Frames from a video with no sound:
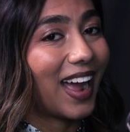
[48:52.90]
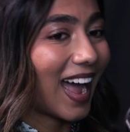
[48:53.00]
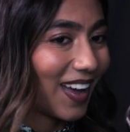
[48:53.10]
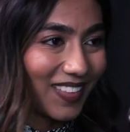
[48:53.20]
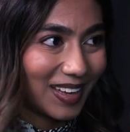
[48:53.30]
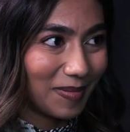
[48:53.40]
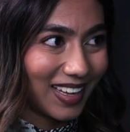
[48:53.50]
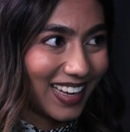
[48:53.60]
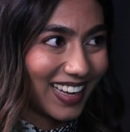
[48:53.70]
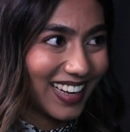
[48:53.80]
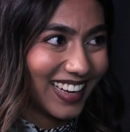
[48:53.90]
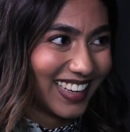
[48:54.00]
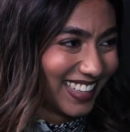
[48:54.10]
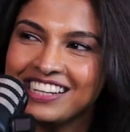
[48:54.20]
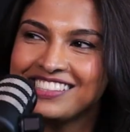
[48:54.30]
really enjoyed this
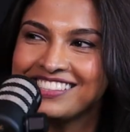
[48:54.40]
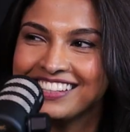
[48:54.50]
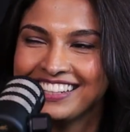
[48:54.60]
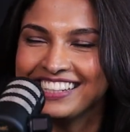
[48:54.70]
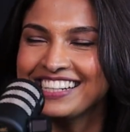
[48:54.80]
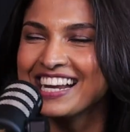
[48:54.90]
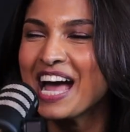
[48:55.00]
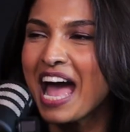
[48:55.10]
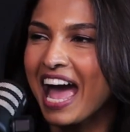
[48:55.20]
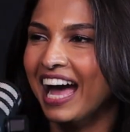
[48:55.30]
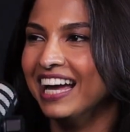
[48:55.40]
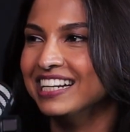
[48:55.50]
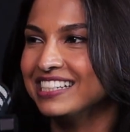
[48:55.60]
conversation. And